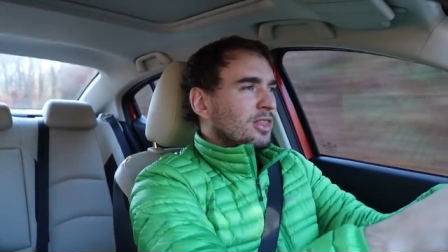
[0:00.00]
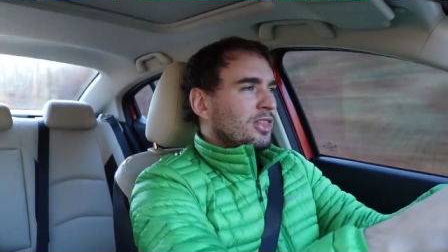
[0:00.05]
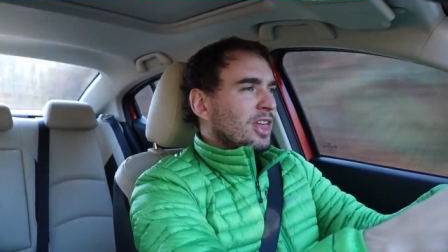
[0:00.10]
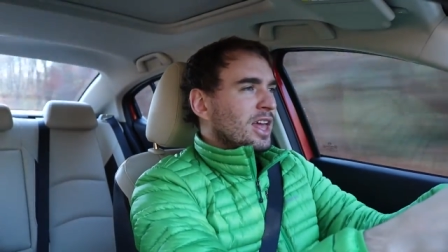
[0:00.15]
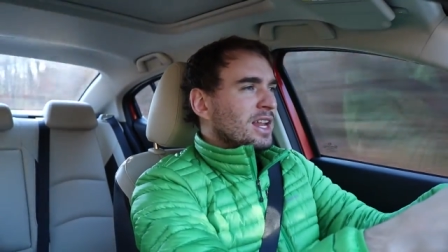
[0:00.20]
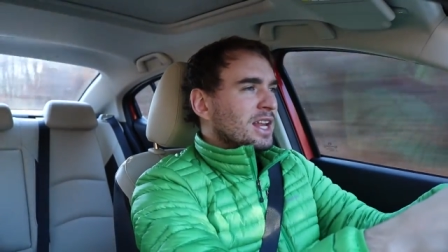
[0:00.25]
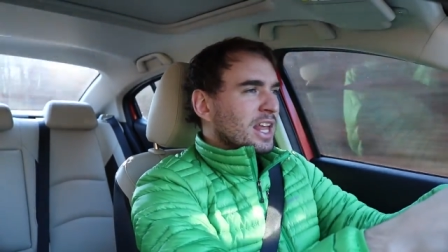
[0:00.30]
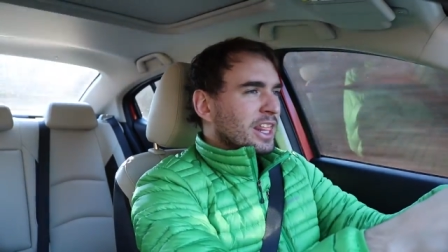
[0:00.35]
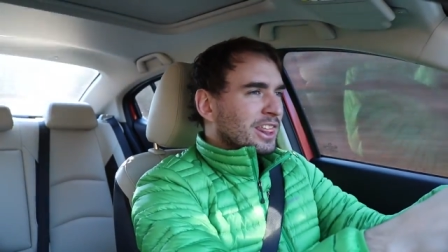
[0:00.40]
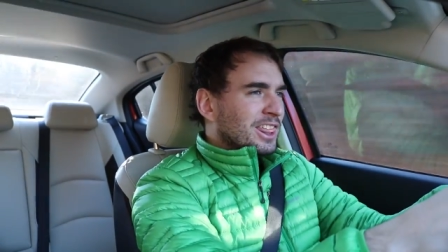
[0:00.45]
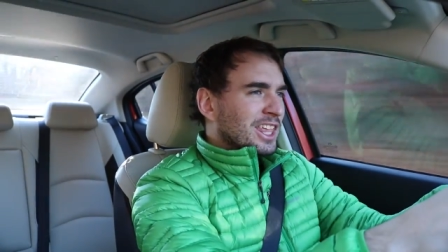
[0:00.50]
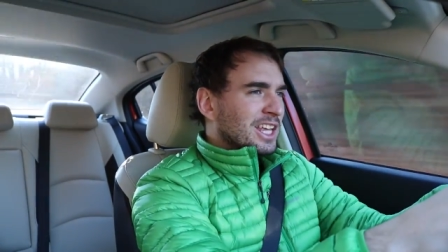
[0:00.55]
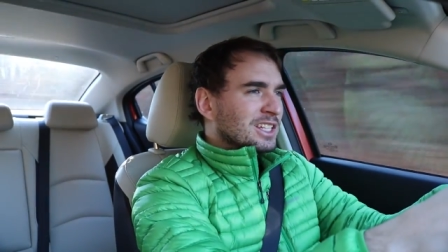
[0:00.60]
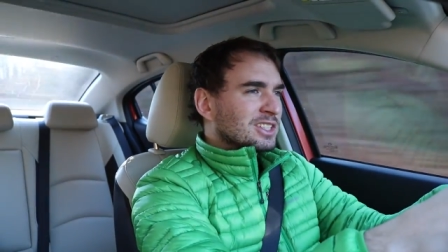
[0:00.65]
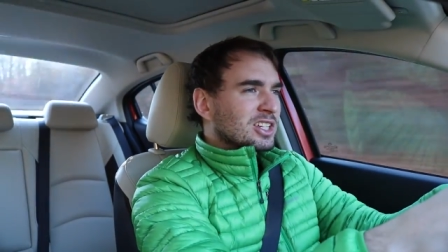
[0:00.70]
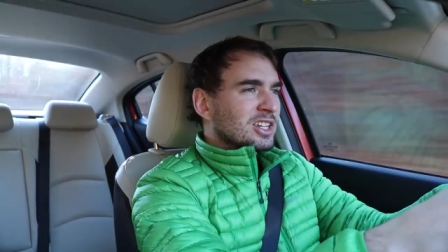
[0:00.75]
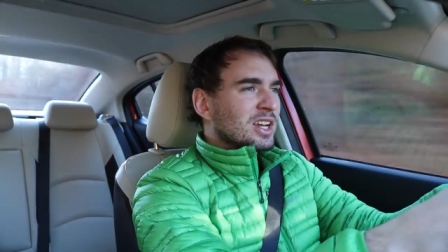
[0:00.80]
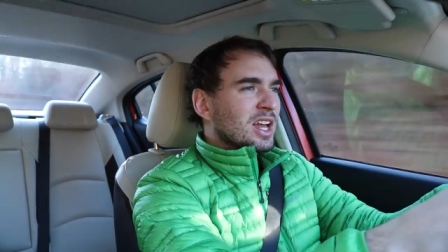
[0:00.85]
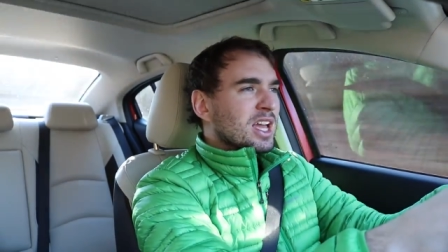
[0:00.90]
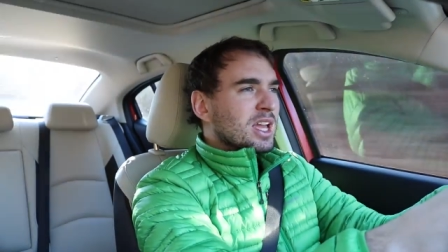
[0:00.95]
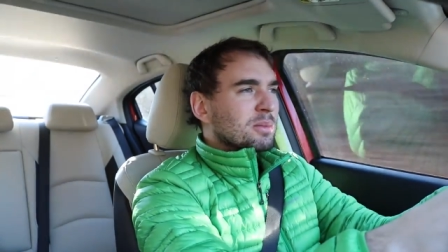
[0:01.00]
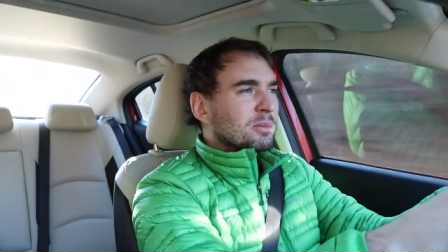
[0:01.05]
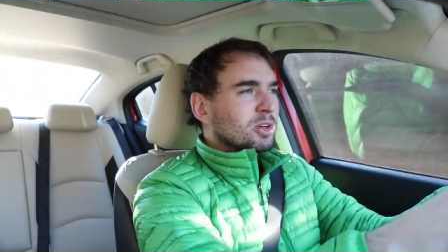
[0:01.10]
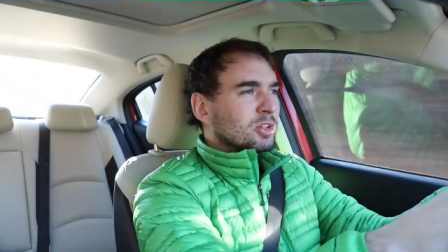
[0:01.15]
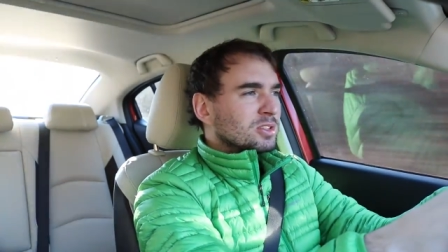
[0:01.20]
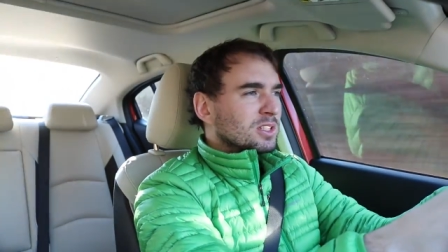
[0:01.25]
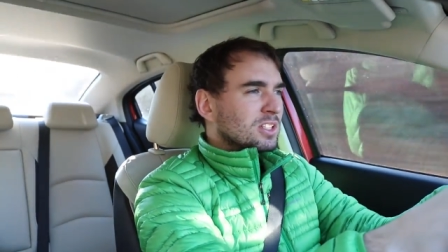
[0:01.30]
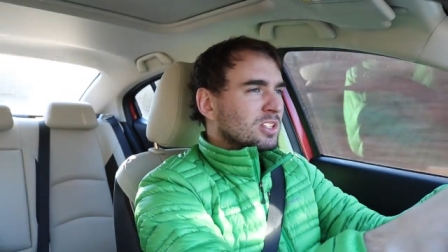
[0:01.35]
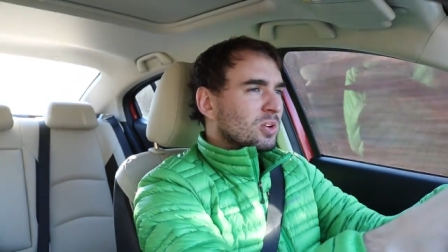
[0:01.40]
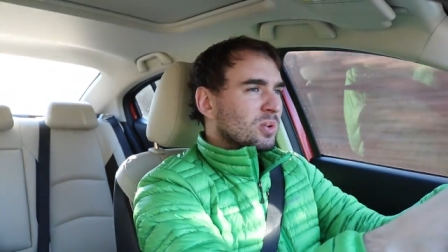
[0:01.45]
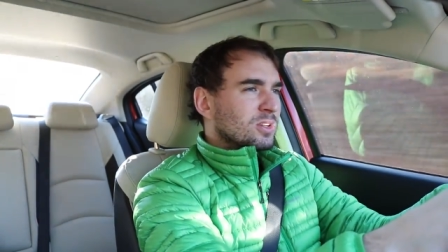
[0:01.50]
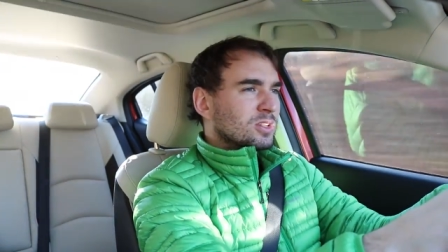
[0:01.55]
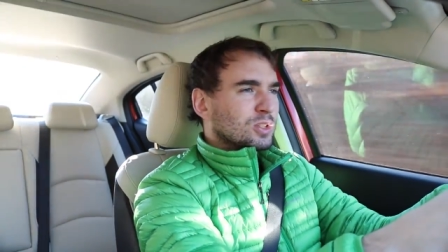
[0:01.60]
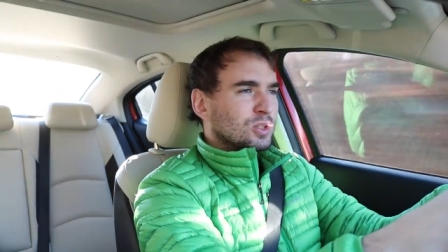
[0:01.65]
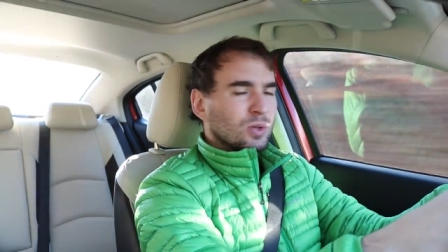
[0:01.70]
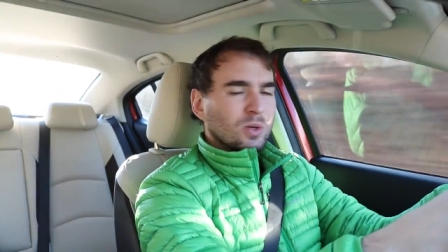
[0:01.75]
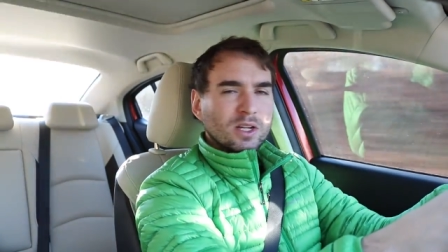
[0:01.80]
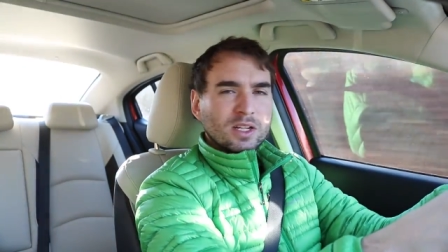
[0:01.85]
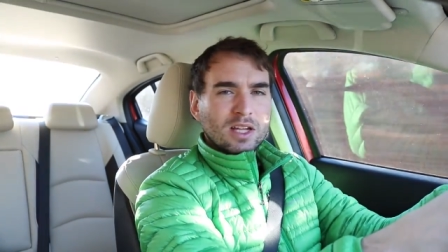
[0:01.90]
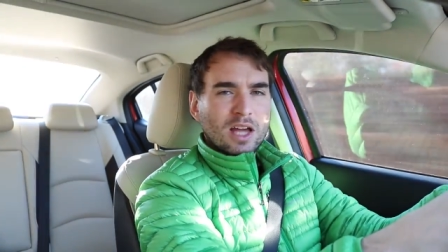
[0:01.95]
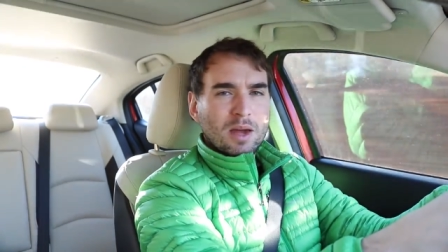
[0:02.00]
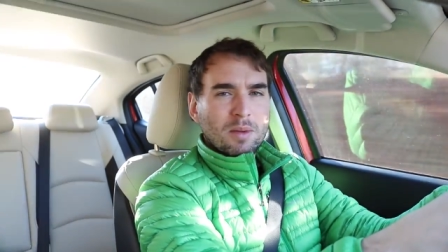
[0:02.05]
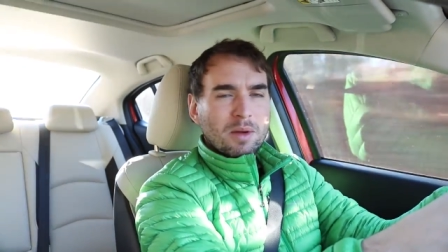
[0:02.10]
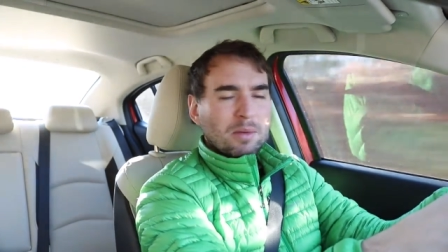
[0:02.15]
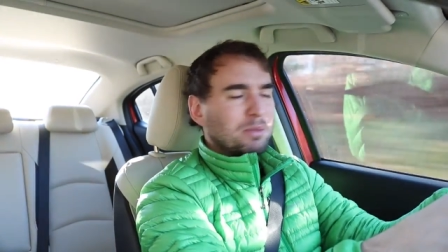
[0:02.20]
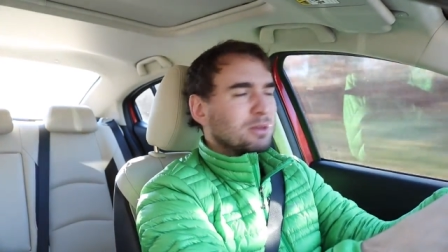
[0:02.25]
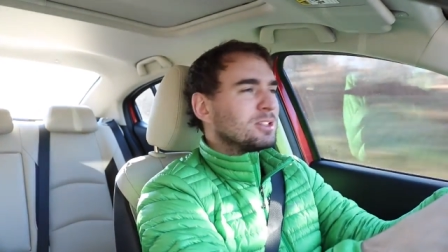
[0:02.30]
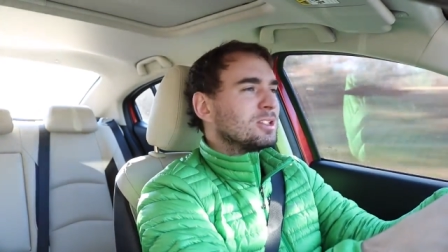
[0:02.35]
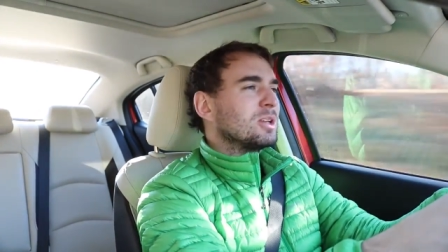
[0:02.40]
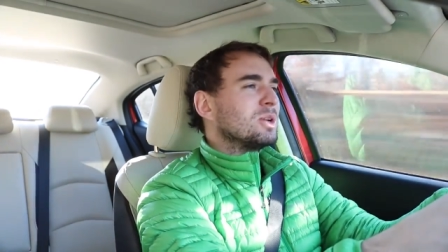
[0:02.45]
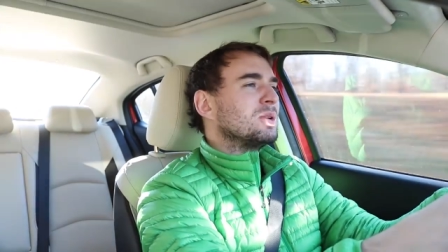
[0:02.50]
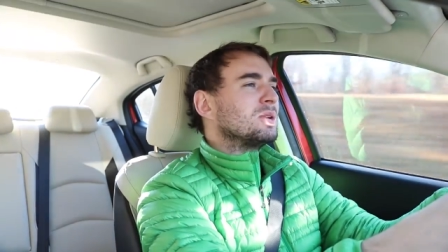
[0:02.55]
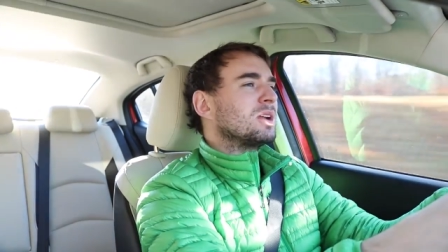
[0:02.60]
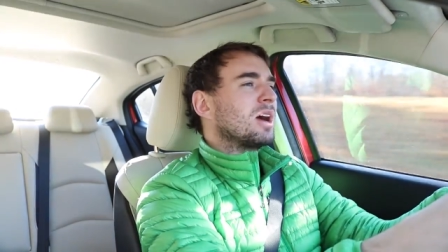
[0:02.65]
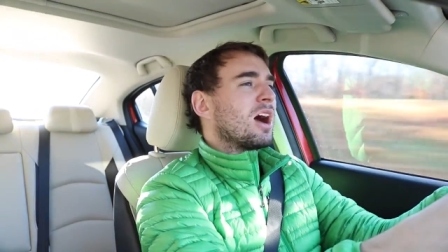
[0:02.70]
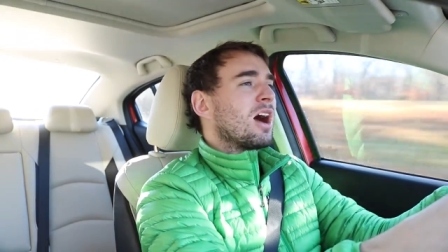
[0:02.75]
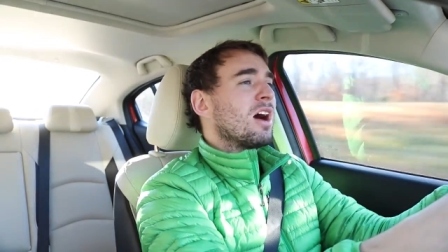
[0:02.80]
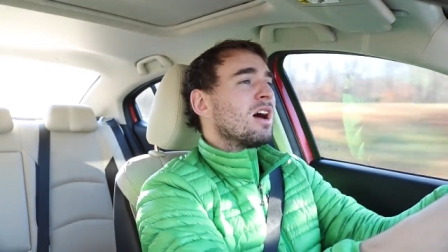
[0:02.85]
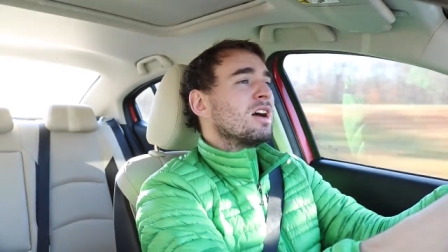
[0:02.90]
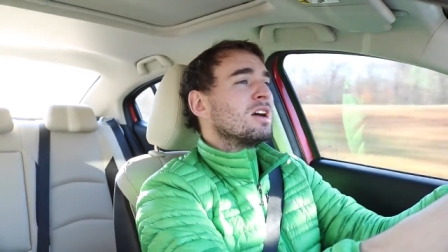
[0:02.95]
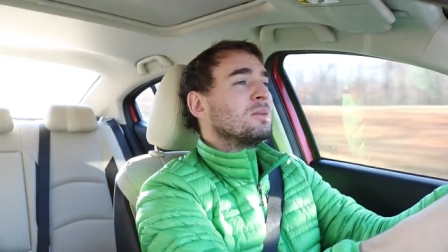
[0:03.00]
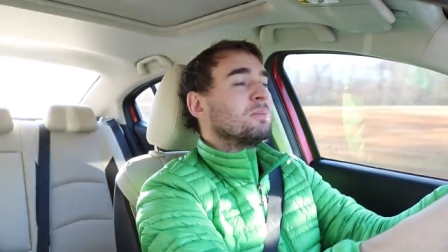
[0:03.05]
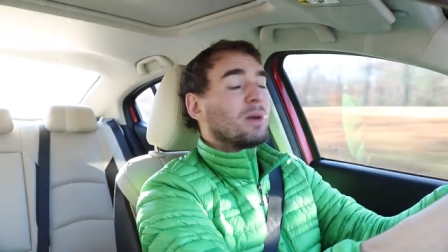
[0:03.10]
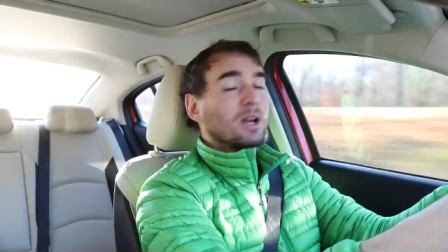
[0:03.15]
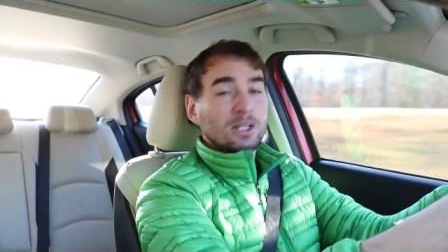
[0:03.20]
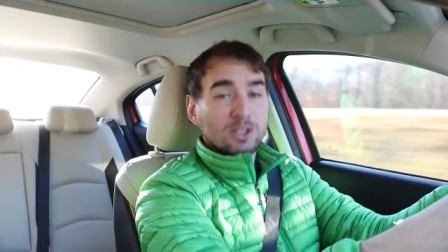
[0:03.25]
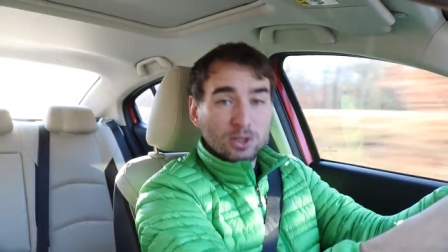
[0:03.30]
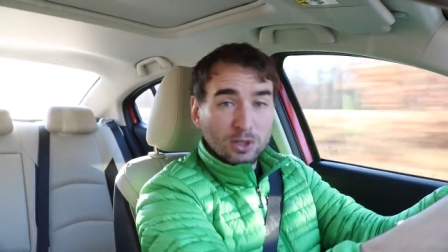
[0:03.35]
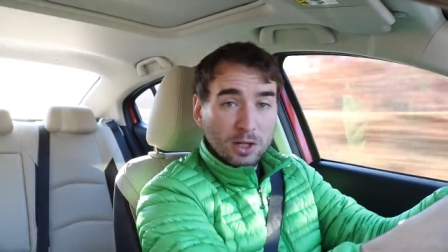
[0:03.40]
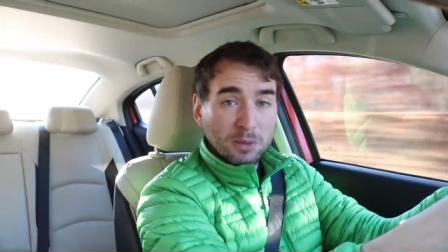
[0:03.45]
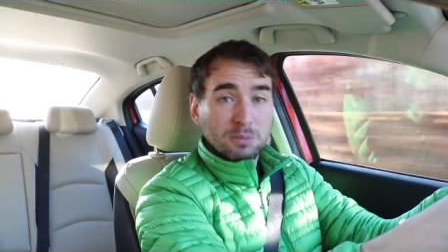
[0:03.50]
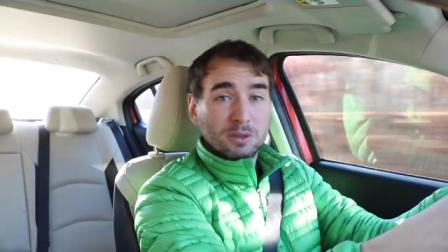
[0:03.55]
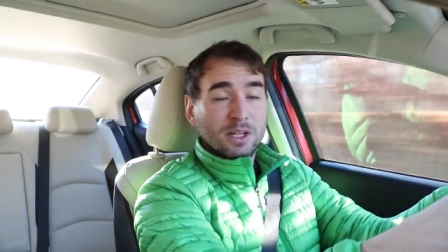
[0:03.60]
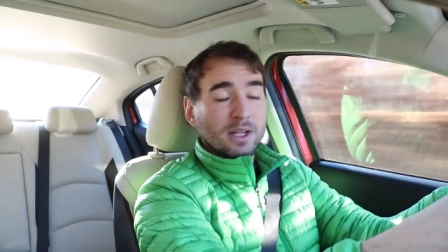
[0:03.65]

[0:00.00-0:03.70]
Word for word: then I think tonight I'm going to do a story time episode on my trip